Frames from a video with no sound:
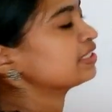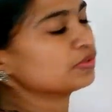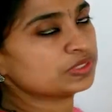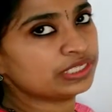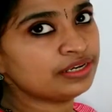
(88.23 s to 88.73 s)
the
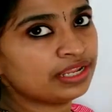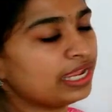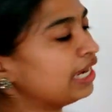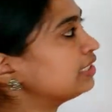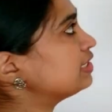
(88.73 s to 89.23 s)
question
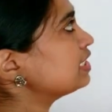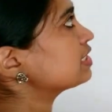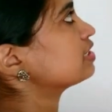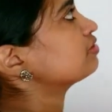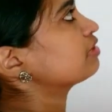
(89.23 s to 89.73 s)
and
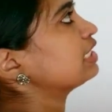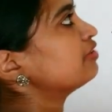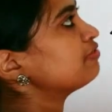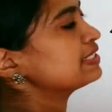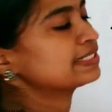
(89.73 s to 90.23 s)
just read
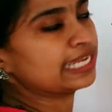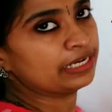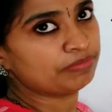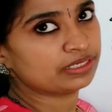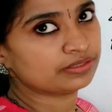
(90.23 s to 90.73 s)
the first
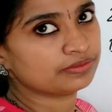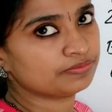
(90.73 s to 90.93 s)
statement.